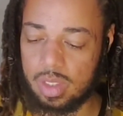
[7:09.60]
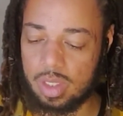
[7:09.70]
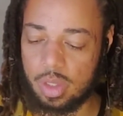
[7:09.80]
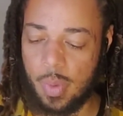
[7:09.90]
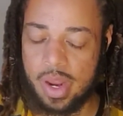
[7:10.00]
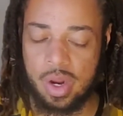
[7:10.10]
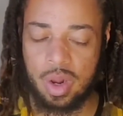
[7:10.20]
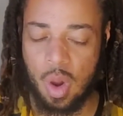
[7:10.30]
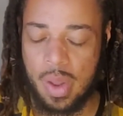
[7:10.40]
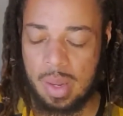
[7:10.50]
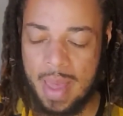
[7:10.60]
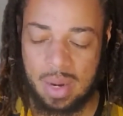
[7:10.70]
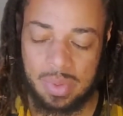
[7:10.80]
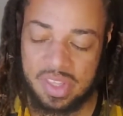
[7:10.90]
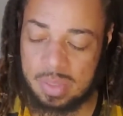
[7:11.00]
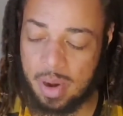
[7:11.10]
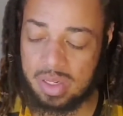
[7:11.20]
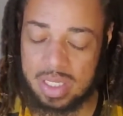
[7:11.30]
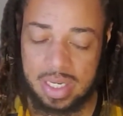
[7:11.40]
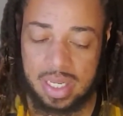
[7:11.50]
the way you're going about it with this
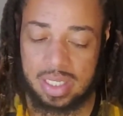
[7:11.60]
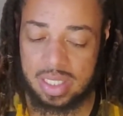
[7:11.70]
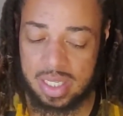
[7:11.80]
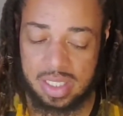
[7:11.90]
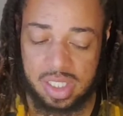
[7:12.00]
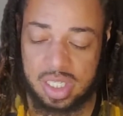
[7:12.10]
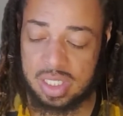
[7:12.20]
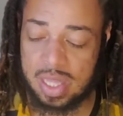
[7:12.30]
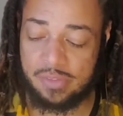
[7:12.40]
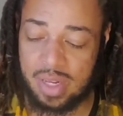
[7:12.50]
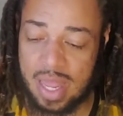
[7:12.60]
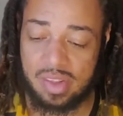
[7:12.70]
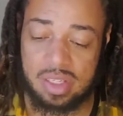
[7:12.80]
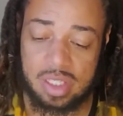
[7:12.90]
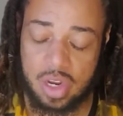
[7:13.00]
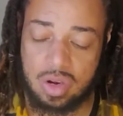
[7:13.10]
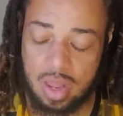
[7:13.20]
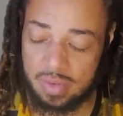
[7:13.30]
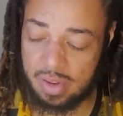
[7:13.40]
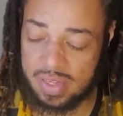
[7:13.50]
person, it, it's just, I feel like there's a certain
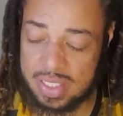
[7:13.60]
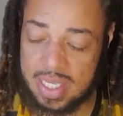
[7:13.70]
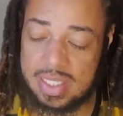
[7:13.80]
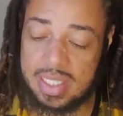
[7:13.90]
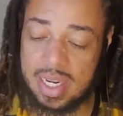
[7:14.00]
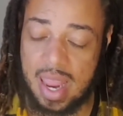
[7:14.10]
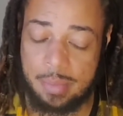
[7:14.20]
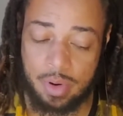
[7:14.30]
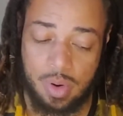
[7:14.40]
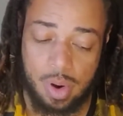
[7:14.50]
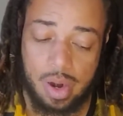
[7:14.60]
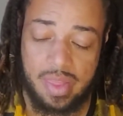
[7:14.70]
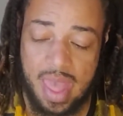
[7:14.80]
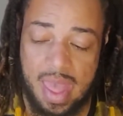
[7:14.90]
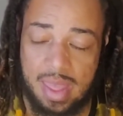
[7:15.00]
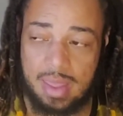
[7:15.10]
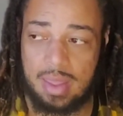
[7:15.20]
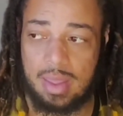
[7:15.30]
level of intensity, Capricorn, that,